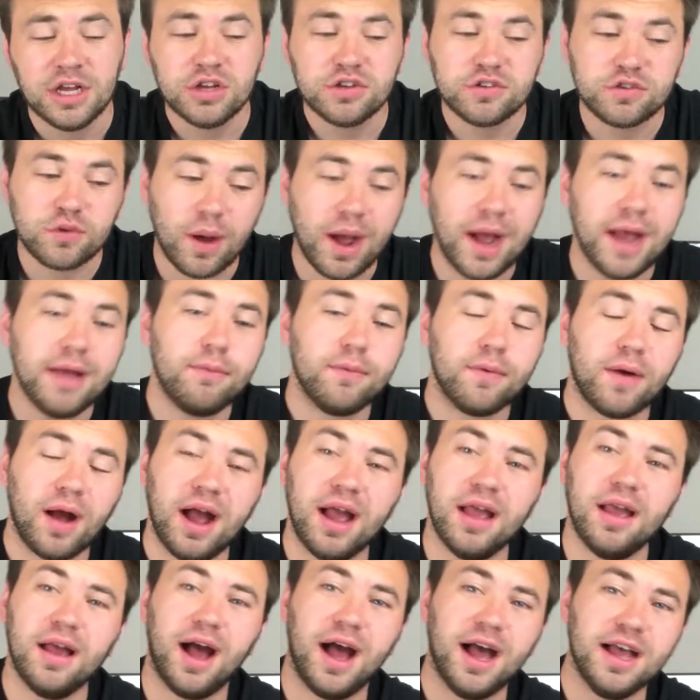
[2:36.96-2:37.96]
So
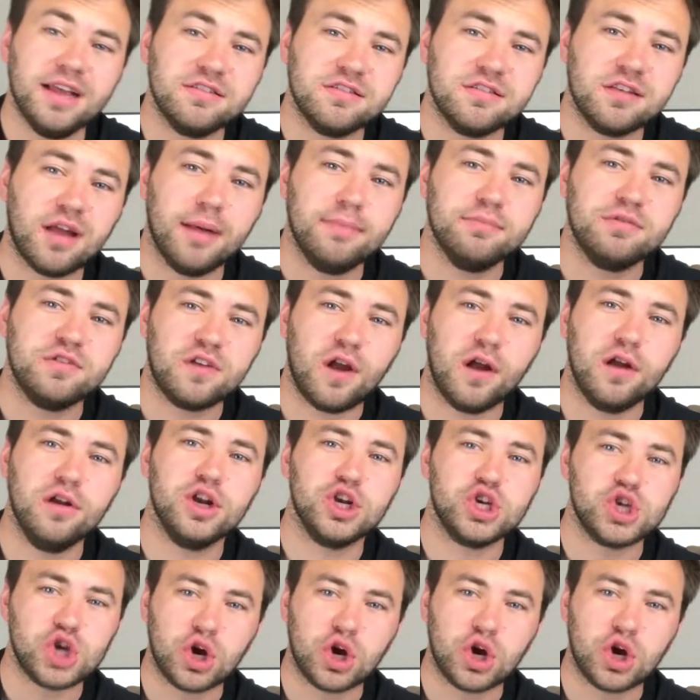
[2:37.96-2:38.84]
I'm starting to